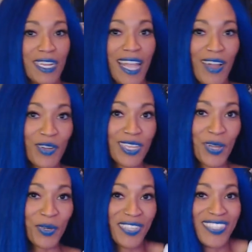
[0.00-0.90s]
out
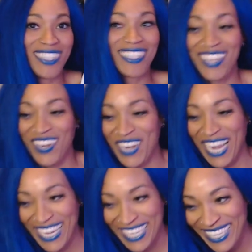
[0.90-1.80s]
clothes
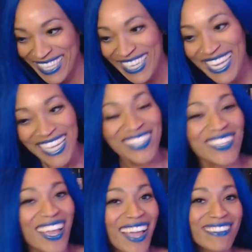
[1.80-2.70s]
so I
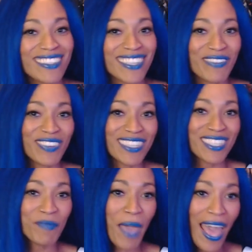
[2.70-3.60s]
have stuff for us to
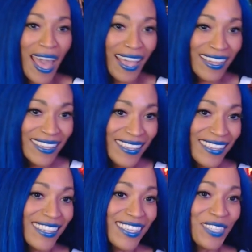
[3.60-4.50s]
pack.
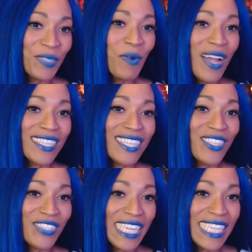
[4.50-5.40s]
You're washing
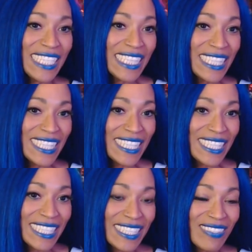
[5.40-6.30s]
greens.
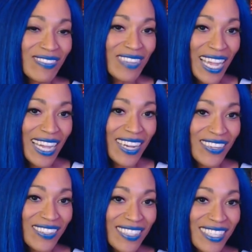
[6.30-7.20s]

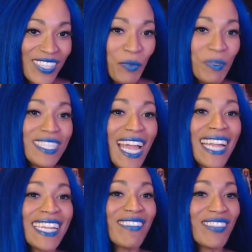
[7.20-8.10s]
Wow. You've been
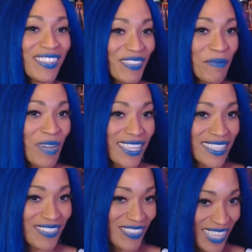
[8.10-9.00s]
dieting for 3
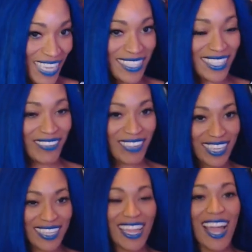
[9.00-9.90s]
months for
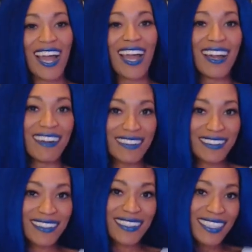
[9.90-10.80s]
Thanksgiving. No,
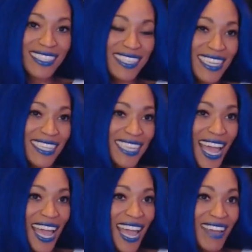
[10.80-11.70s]
I
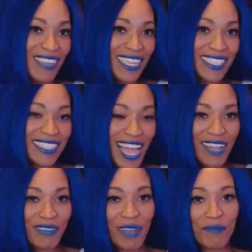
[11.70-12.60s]
haven't.
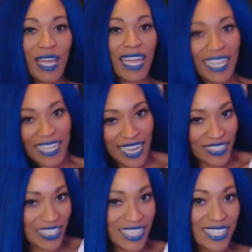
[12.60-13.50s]
I'm like, I
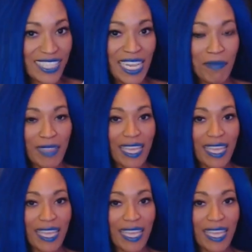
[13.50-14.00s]
just eat the same thing.